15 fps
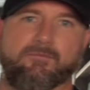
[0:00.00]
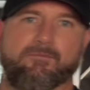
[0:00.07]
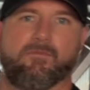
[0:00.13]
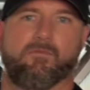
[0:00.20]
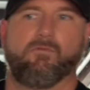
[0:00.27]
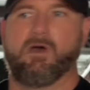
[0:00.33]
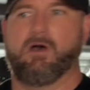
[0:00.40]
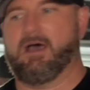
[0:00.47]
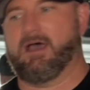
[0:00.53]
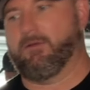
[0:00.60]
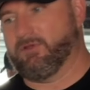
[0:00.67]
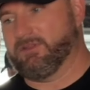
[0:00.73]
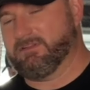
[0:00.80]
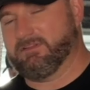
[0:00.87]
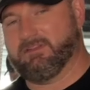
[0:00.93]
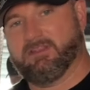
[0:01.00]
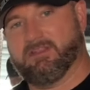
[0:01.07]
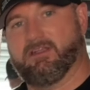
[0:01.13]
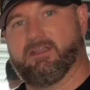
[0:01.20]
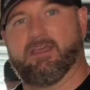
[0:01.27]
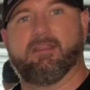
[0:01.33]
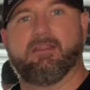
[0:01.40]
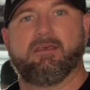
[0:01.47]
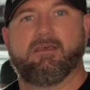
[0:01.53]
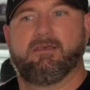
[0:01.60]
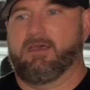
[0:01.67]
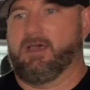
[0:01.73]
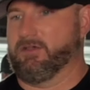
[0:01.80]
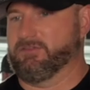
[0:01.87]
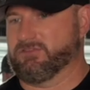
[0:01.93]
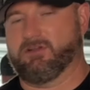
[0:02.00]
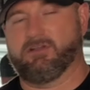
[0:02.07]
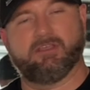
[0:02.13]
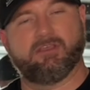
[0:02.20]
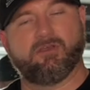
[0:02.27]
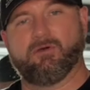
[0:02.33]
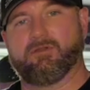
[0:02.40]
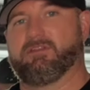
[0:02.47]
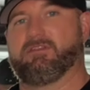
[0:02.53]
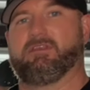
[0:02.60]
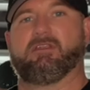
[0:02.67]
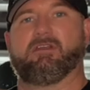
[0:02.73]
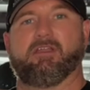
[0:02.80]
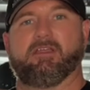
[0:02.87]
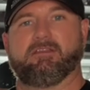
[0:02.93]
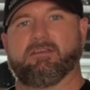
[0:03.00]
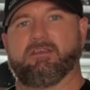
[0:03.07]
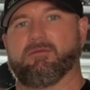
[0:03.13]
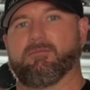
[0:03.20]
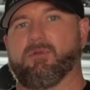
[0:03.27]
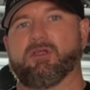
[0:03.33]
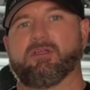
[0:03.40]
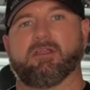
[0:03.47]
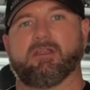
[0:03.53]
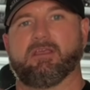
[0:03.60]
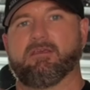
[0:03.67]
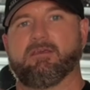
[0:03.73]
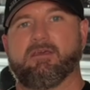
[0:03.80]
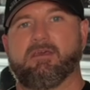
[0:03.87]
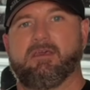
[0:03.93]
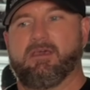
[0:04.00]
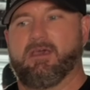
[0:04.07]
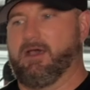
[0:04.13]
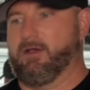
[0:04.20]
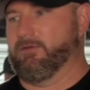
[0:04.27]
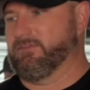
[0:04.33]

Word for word: do? Well, I went to the internet. I was already going to the internet to get marketing. I